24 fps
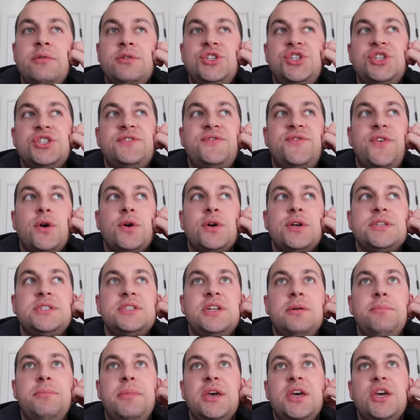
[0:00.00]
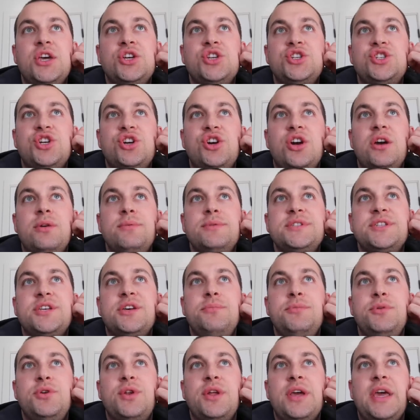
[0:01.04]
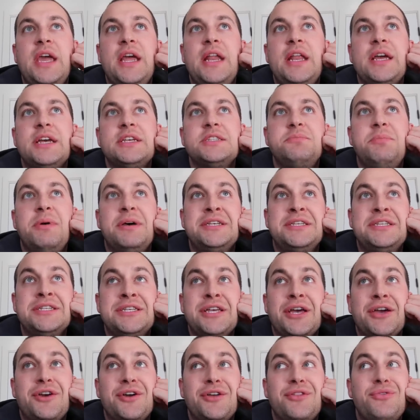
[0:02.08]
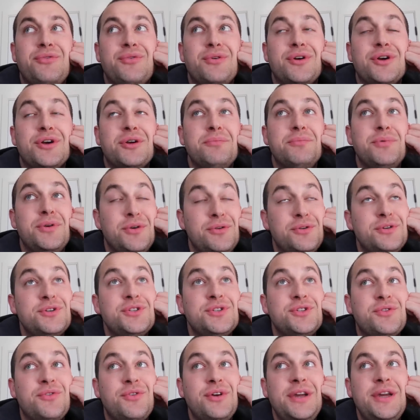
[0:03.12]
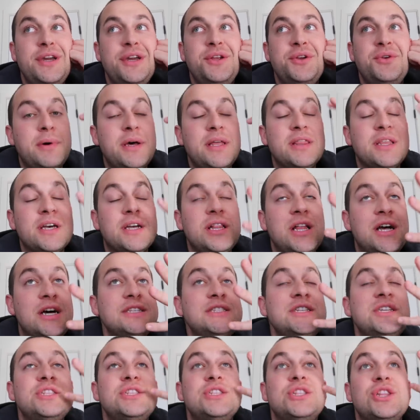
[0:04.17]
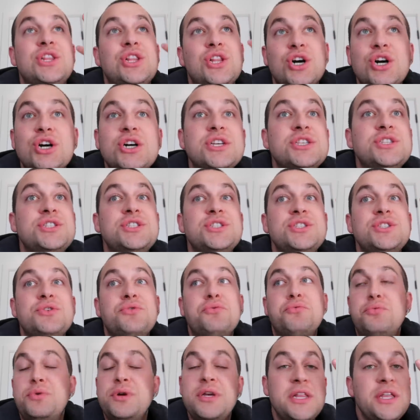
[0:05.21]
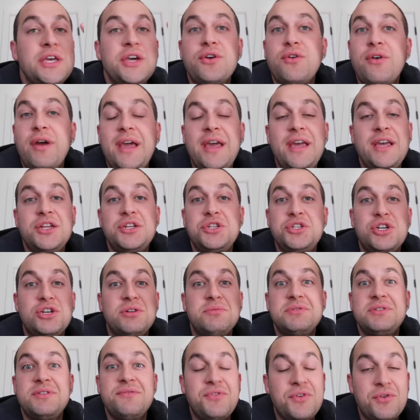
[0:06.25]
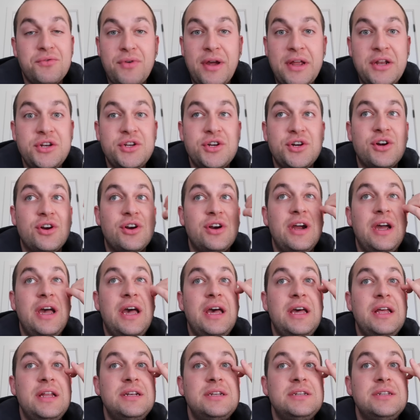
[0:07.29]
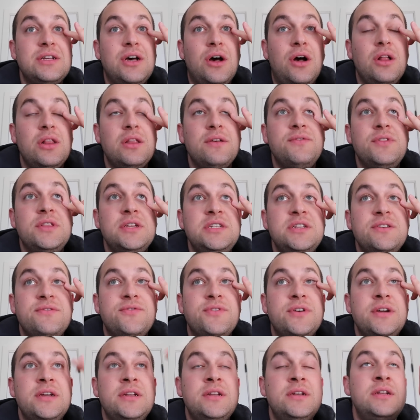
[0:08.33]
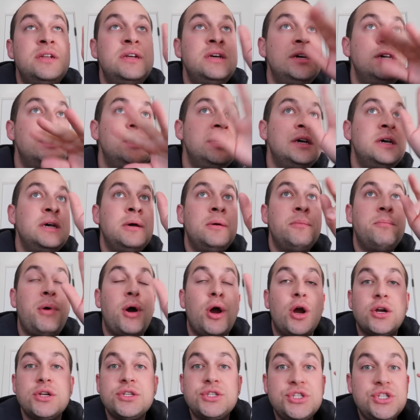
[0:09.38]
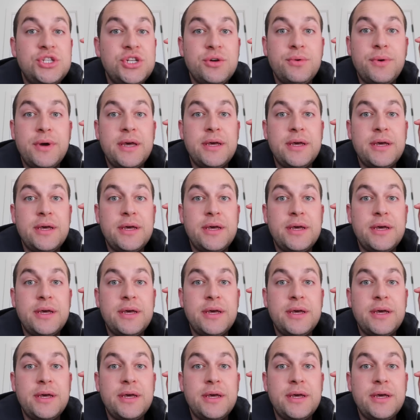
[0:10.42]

was just focused on making sure I was communicating as best as I could through a computer screen, but the closet looks really great in terms of the render and all of the different parts to